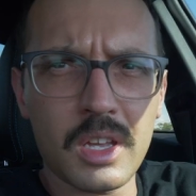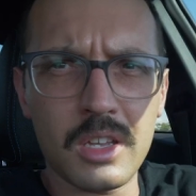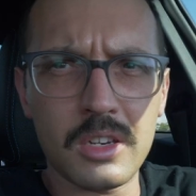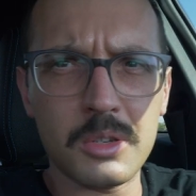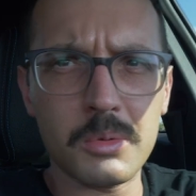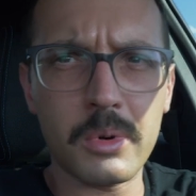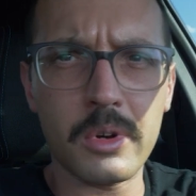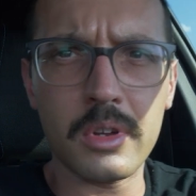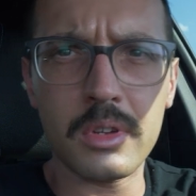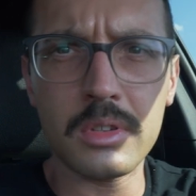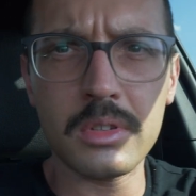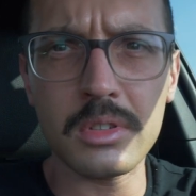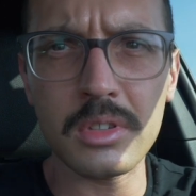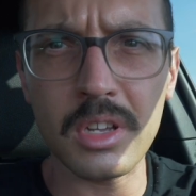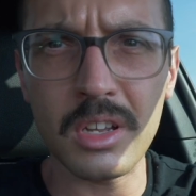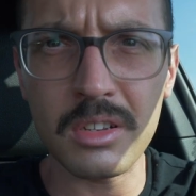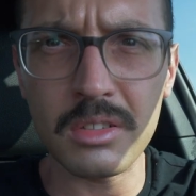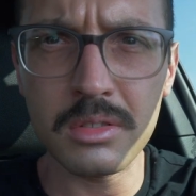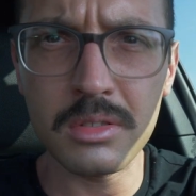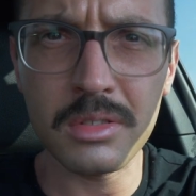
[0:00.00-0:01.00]
Anyway,
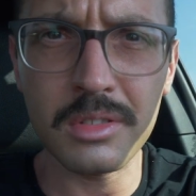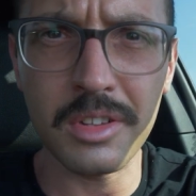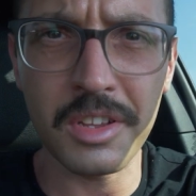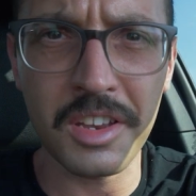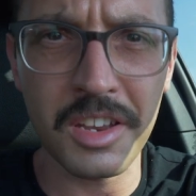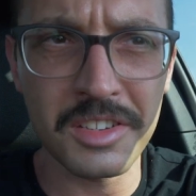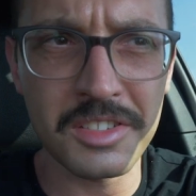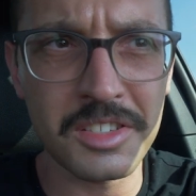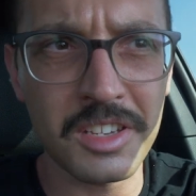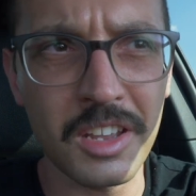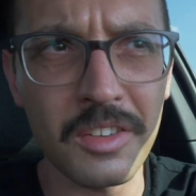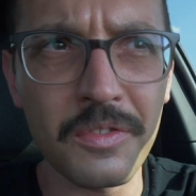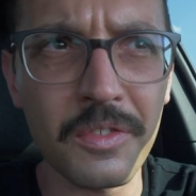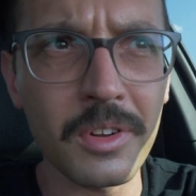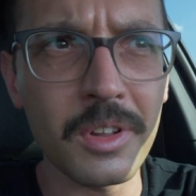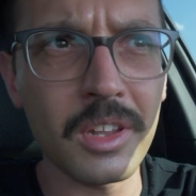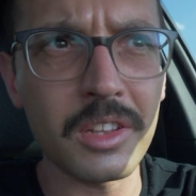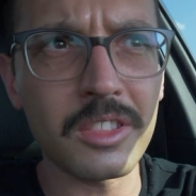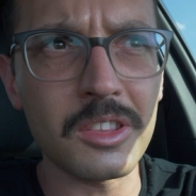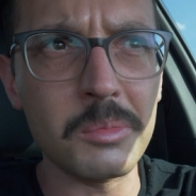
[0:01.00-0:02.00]
yeah, like I said
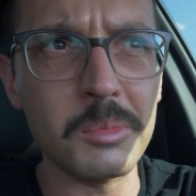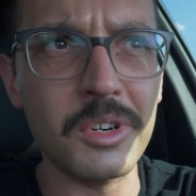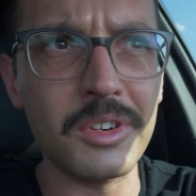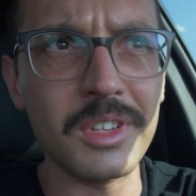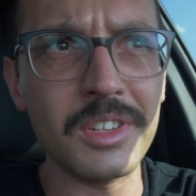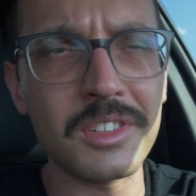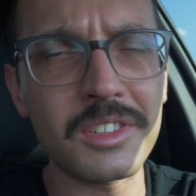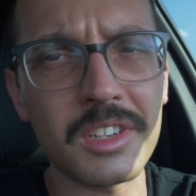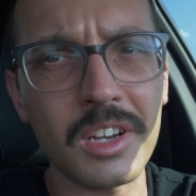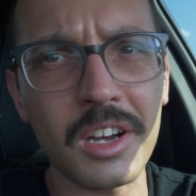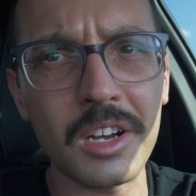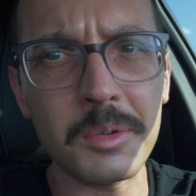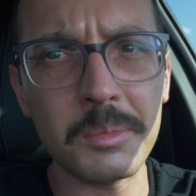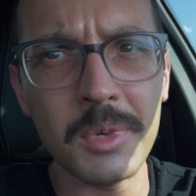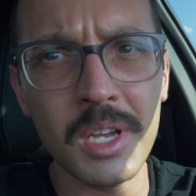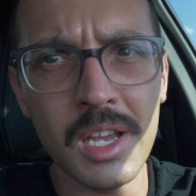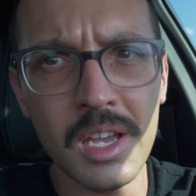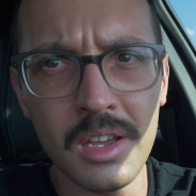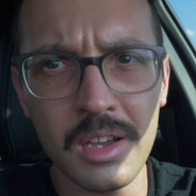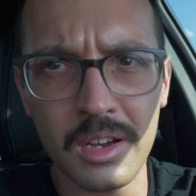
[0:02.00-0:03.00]
for like the millionth time,
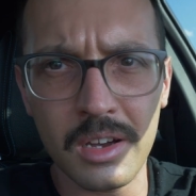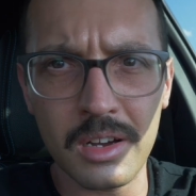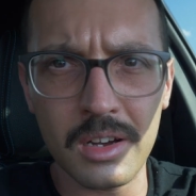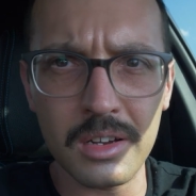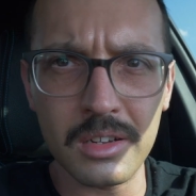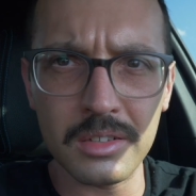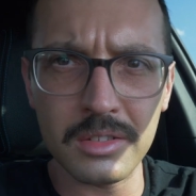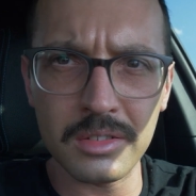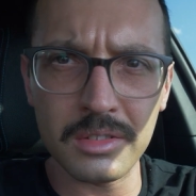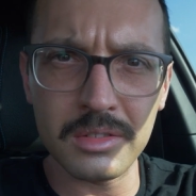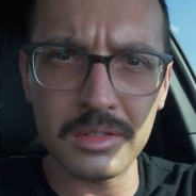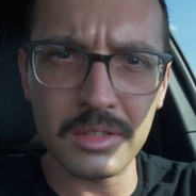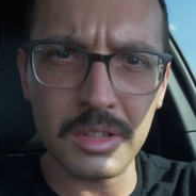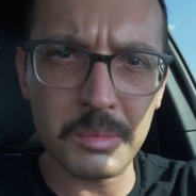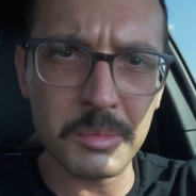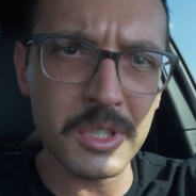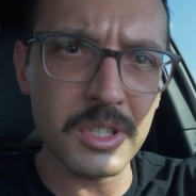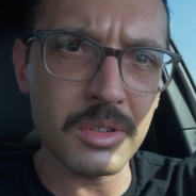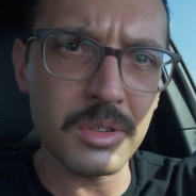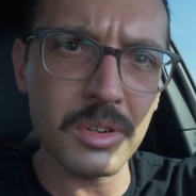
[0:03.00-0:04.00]
let
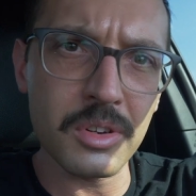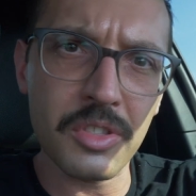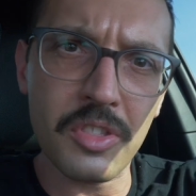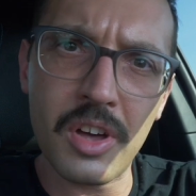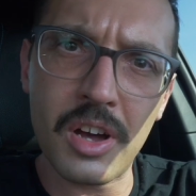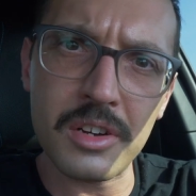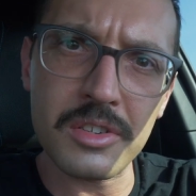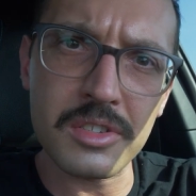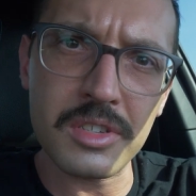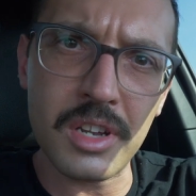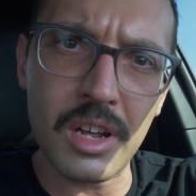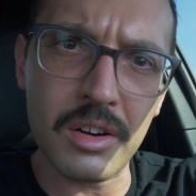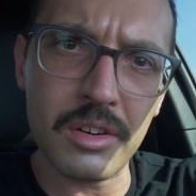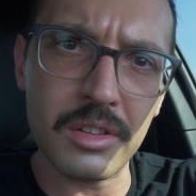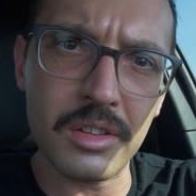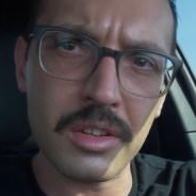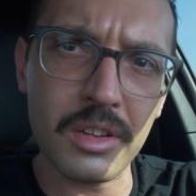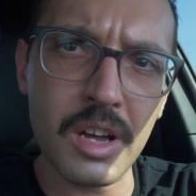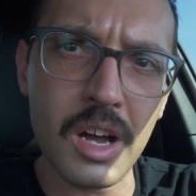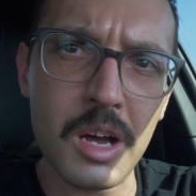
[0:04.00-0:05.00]
me know your thoughts down
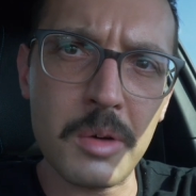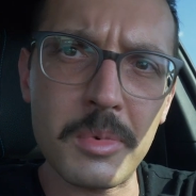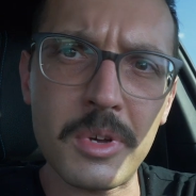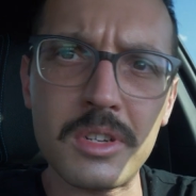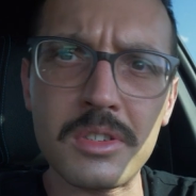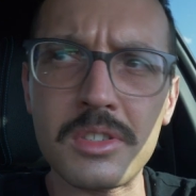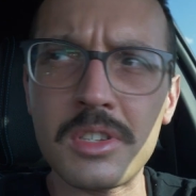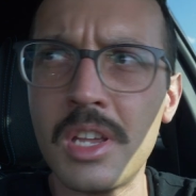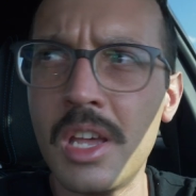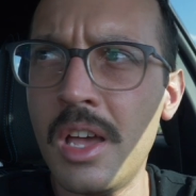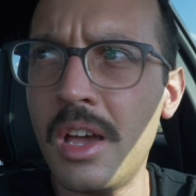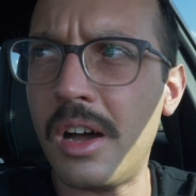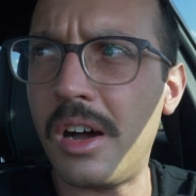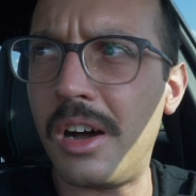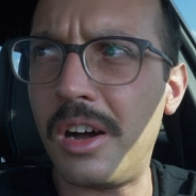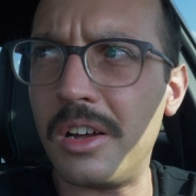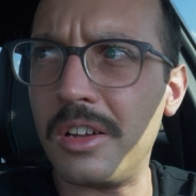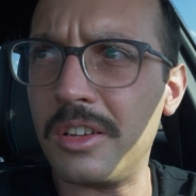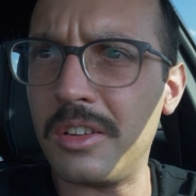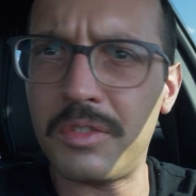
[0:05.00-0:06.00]
in the comments.
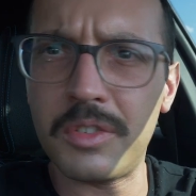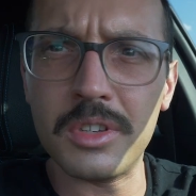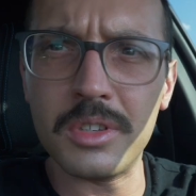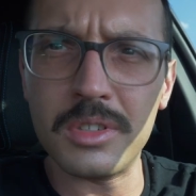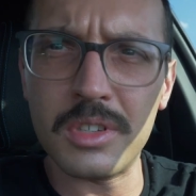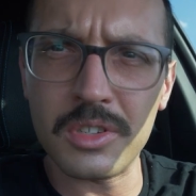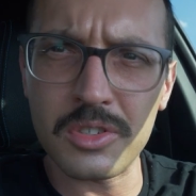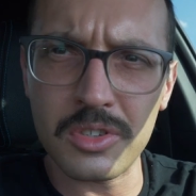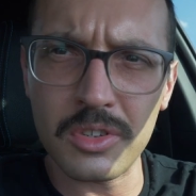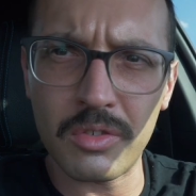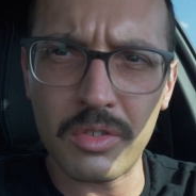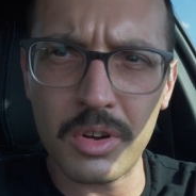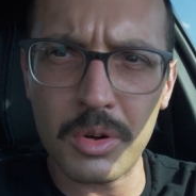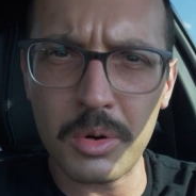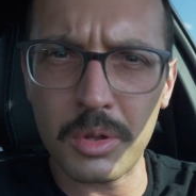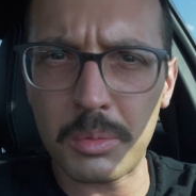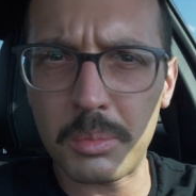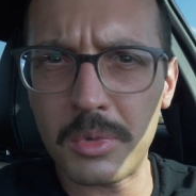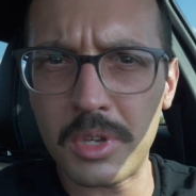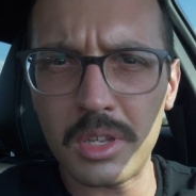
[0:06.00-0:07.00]
If you disagree
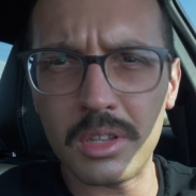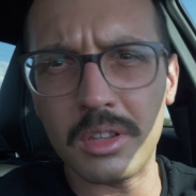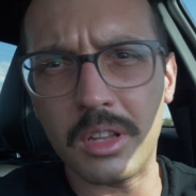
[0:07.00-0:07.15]
with me,